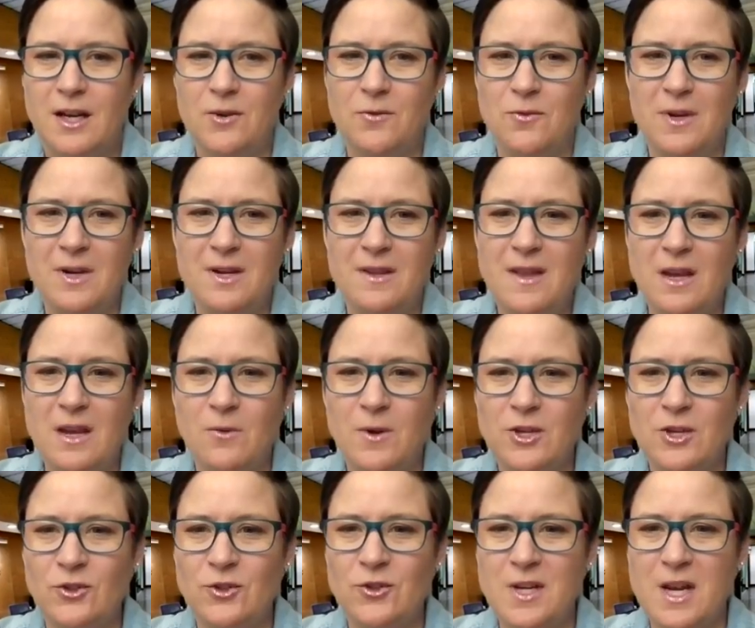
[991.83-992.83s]
Are you reading that
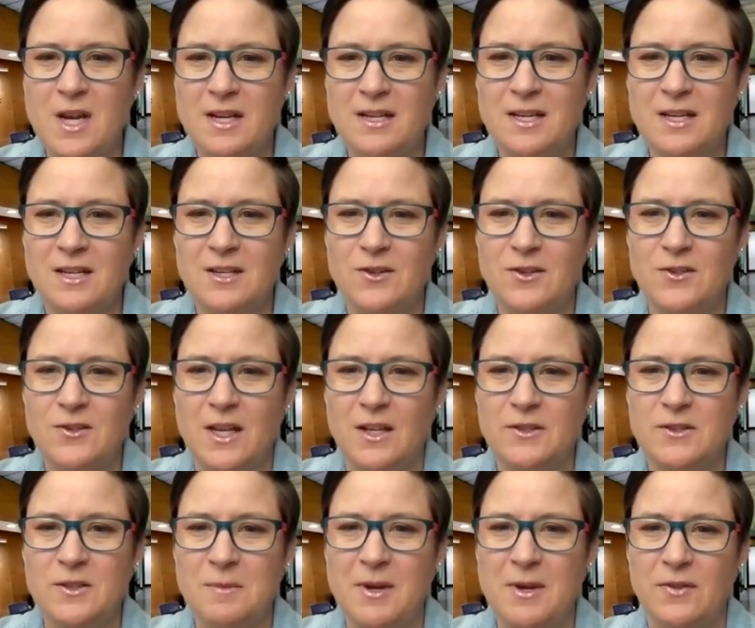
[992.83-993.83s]
question, Tatii? Can you tell
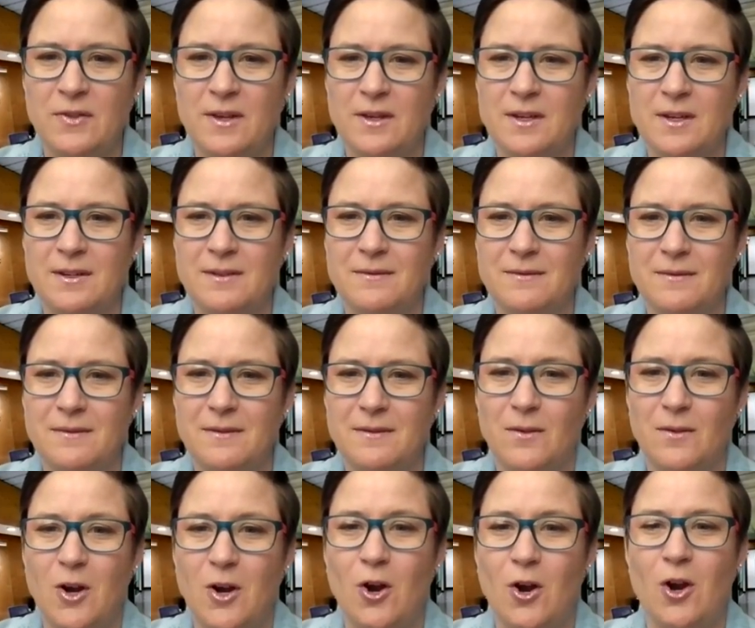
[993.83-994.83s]
us about the,
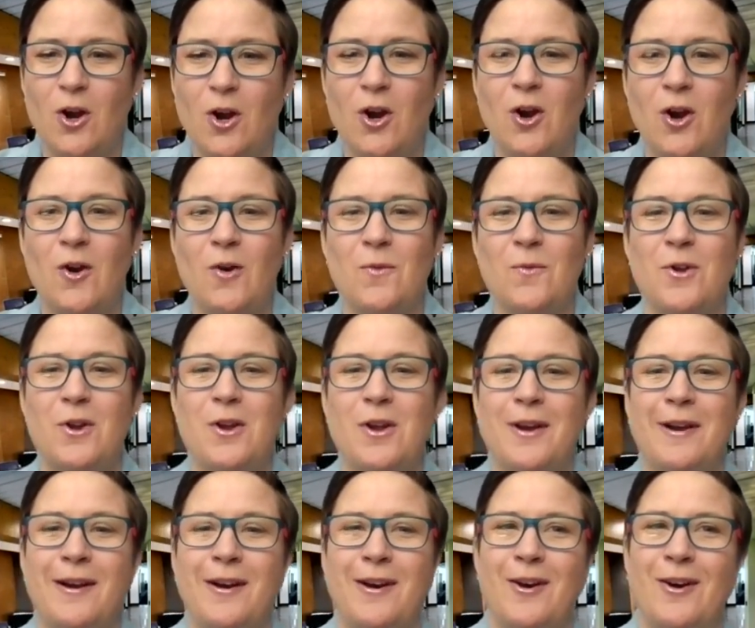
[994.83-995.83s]
oh
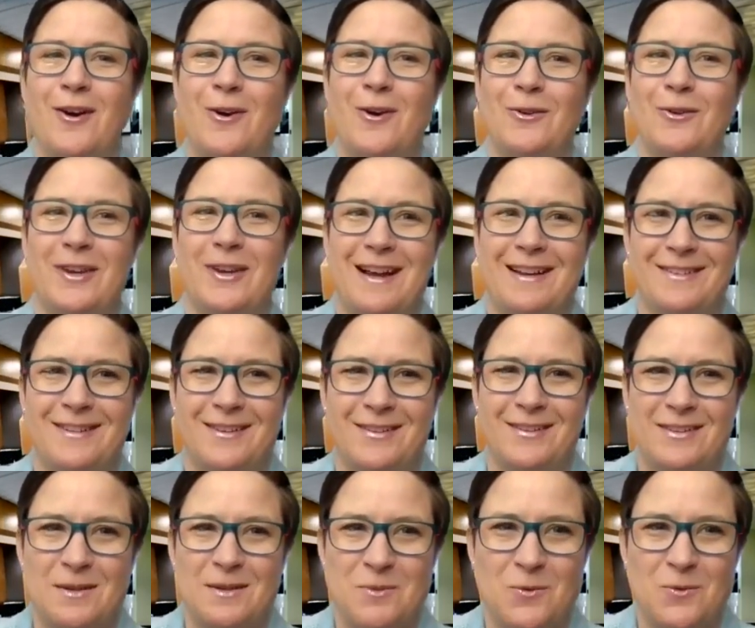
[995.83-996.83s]
no, Tatii,
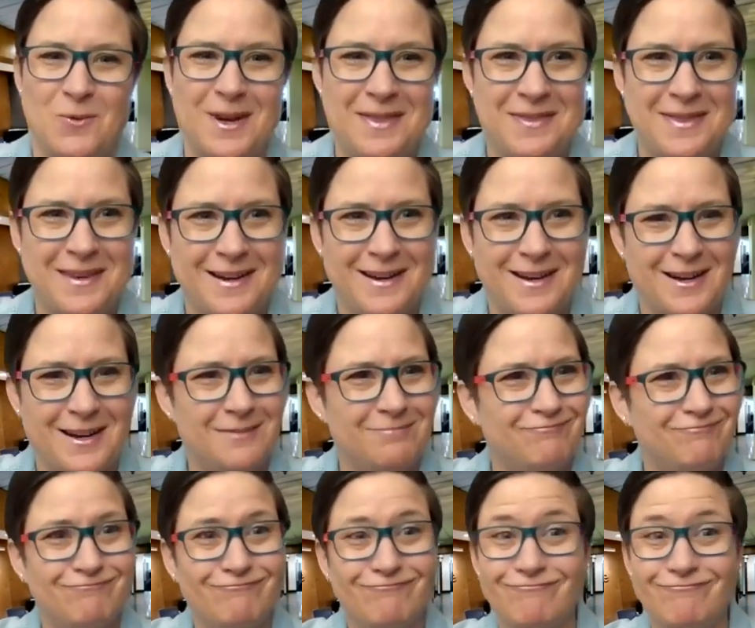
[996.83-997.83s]
someone went there.